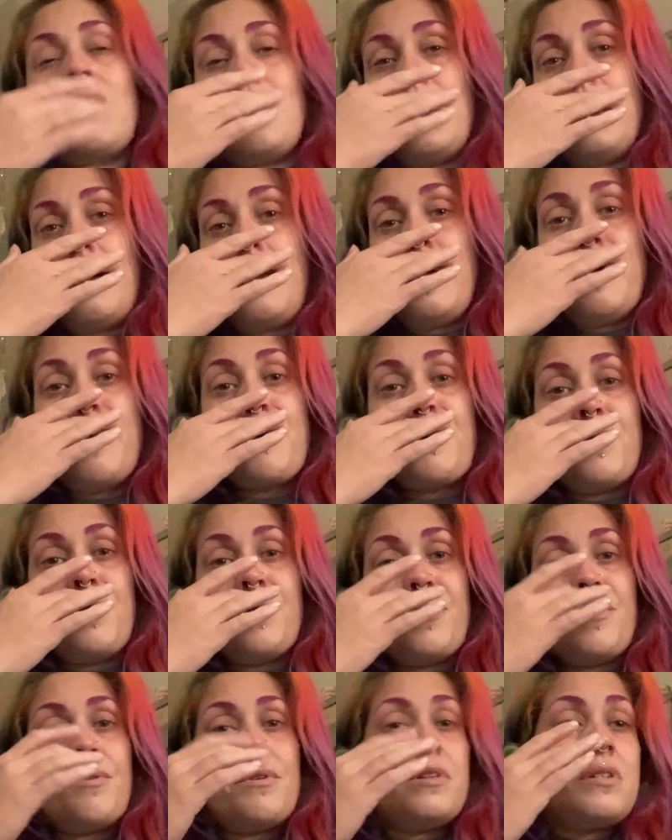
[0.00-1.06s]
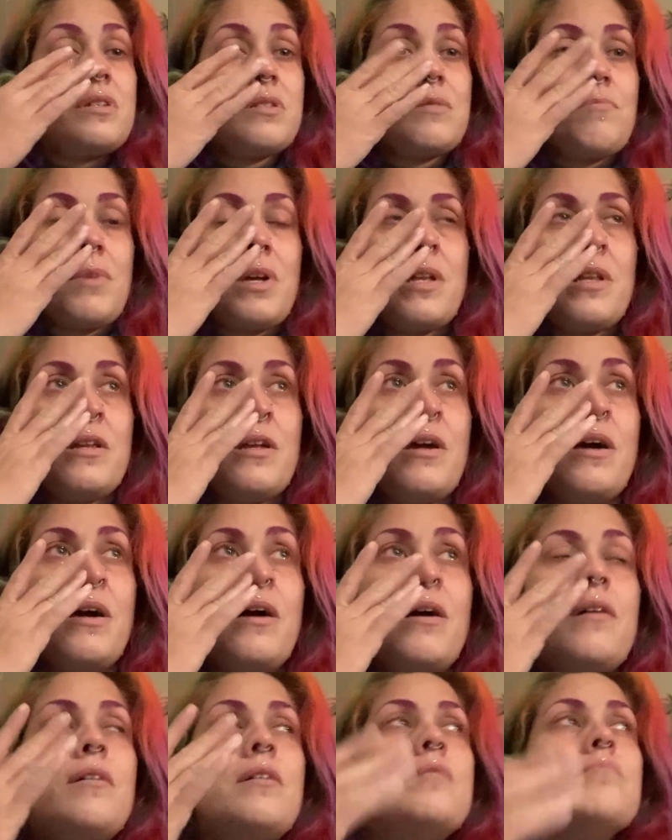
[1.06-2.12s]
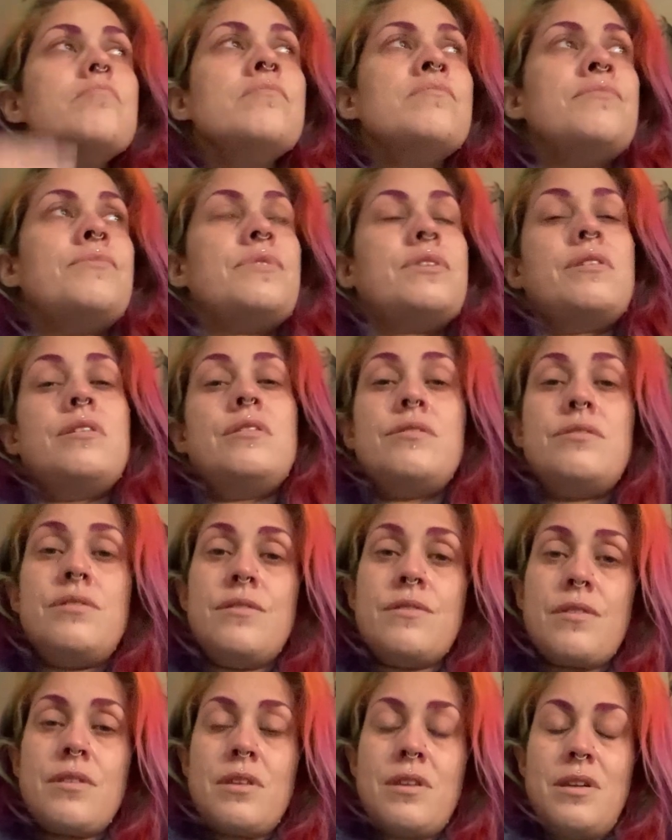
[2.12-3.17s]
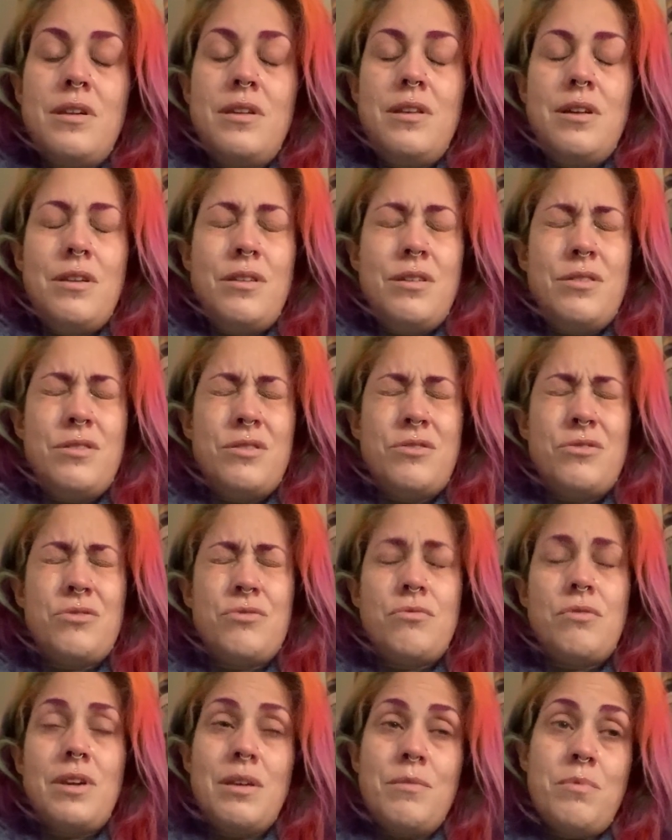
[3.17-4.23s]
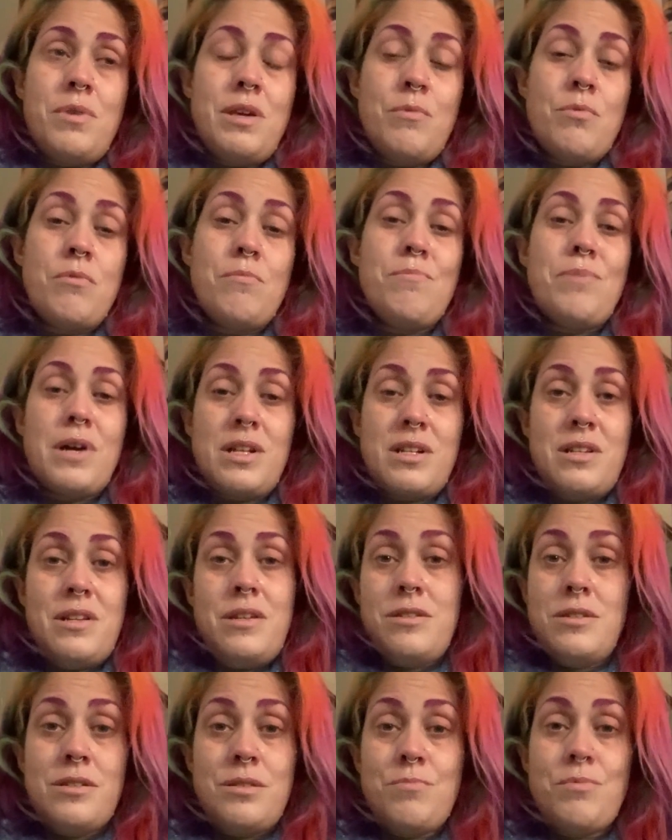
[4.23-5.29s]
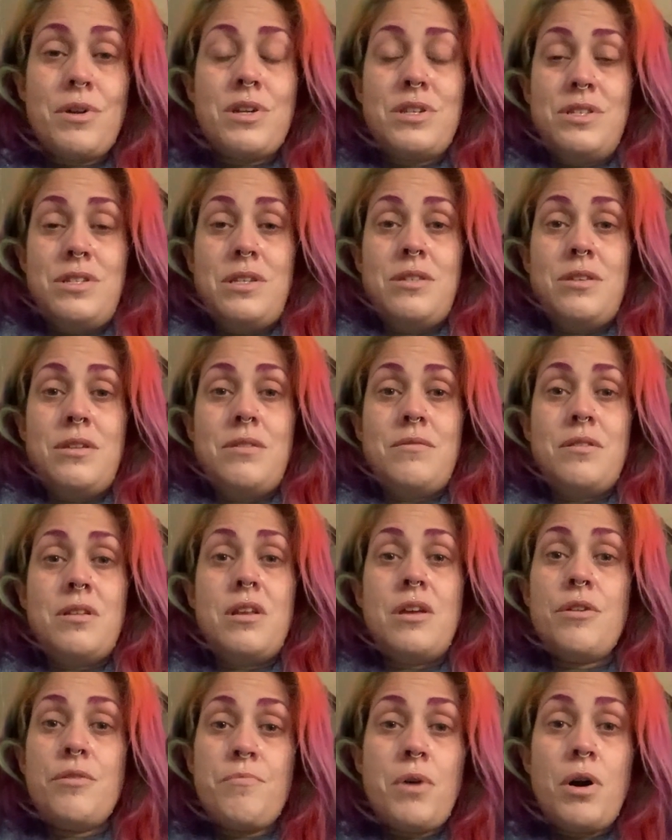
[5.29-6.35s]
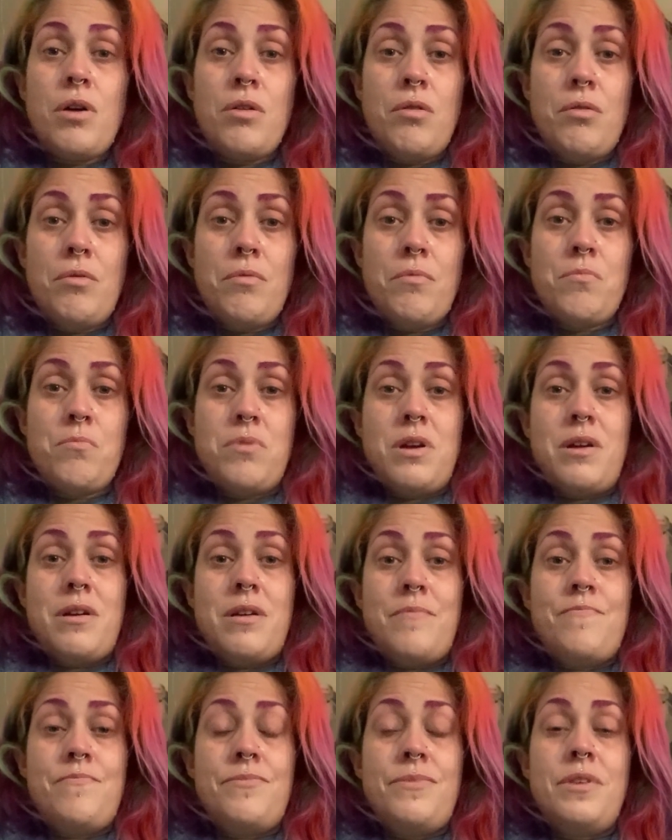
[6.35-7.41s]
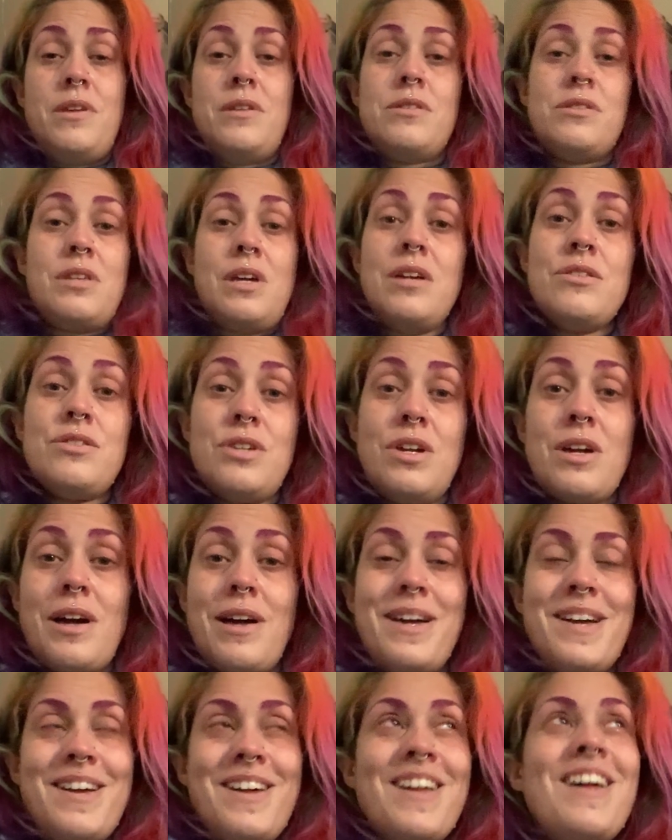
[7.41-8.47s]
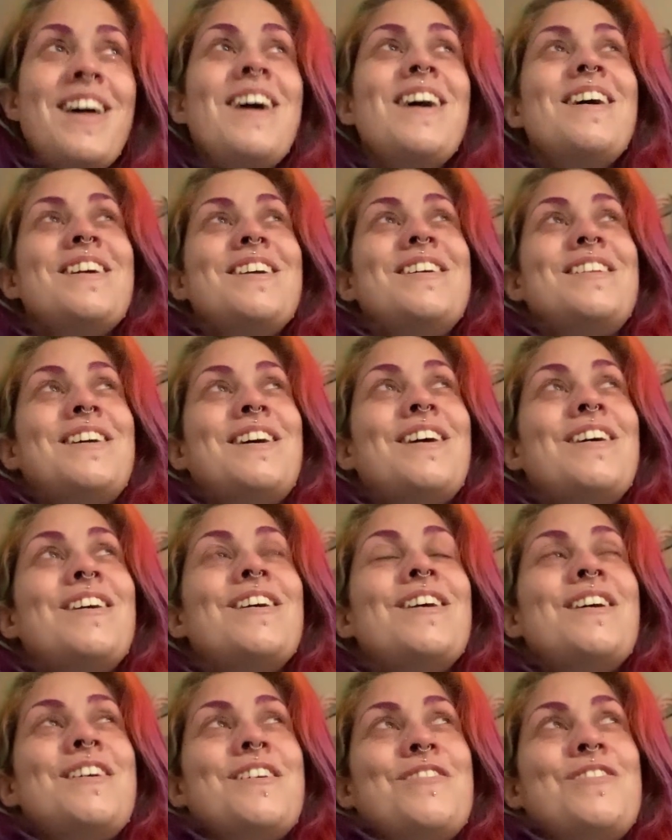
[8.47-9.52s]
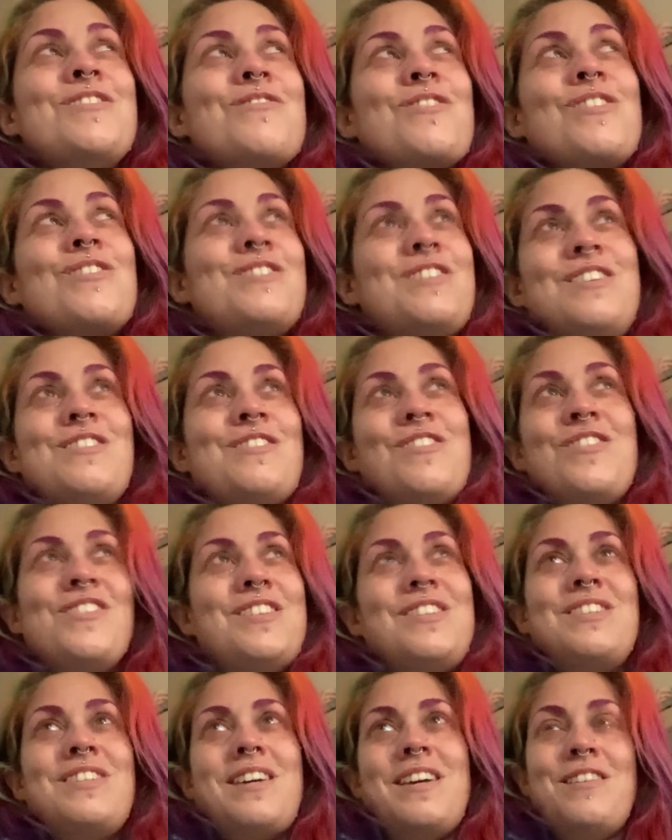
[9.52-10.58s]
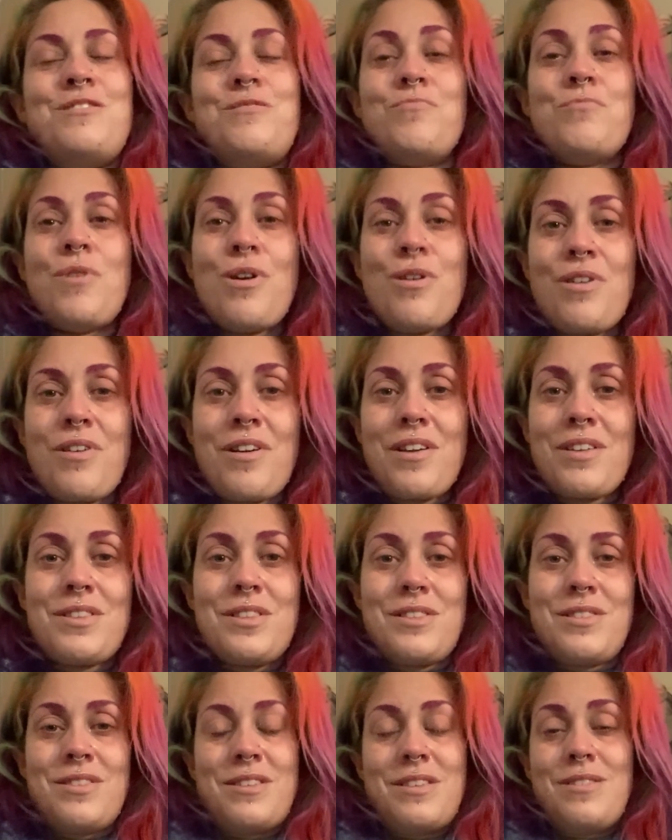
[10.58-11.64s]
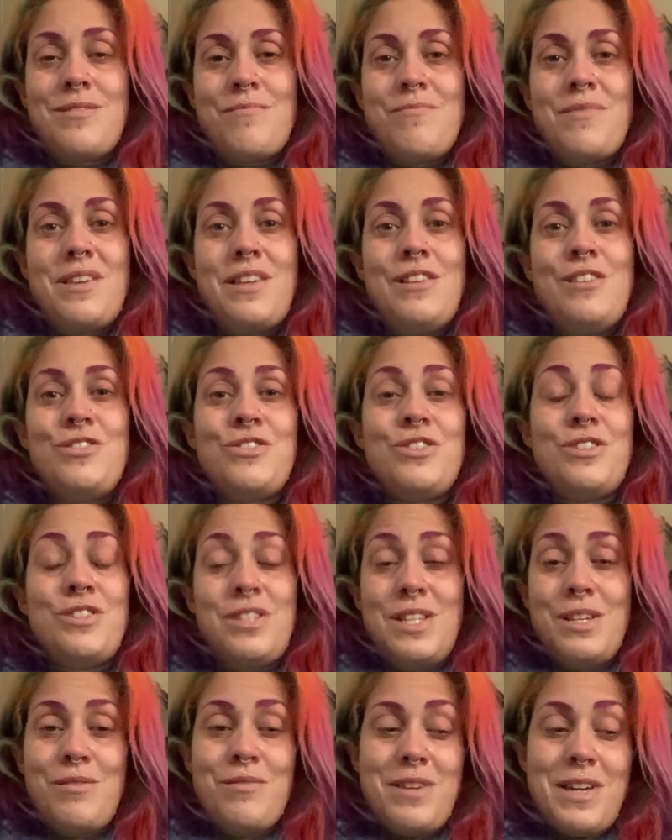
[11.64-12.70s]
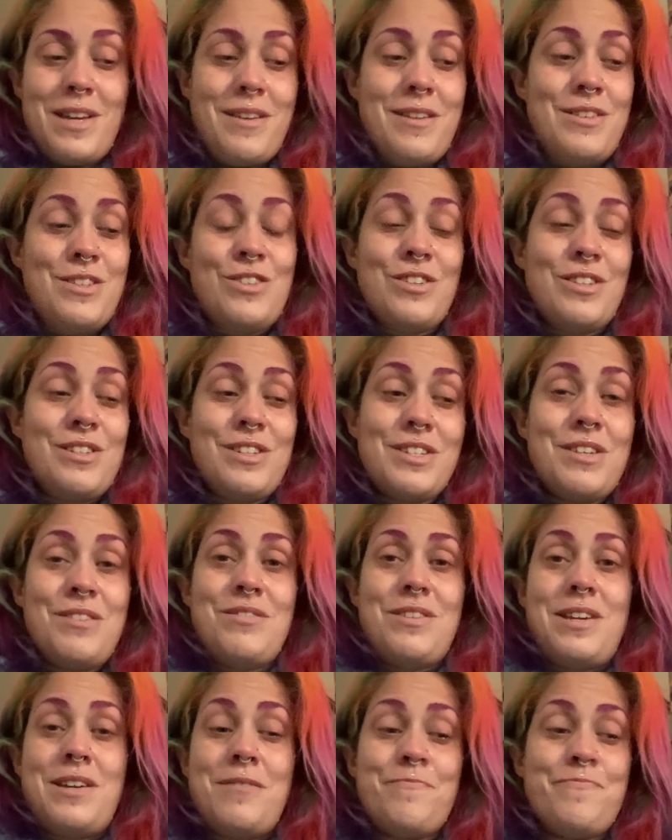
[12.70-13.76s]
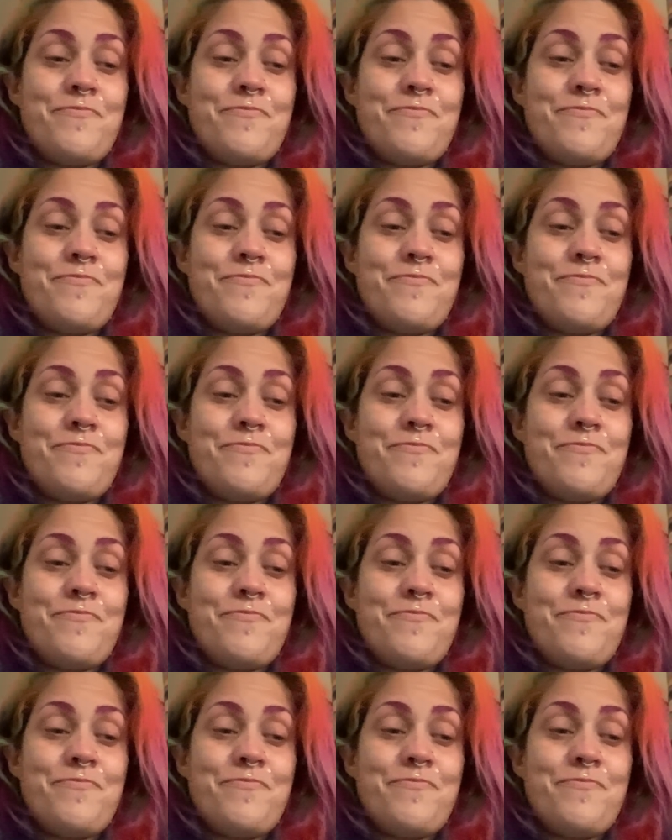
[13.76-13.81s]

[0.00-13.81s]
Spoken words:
illegal, it doesn't mean you treat people badly just because there's a loophole where it says you can. Just because there's nothing to say it's wrong doesn't mean you shouldn't do it.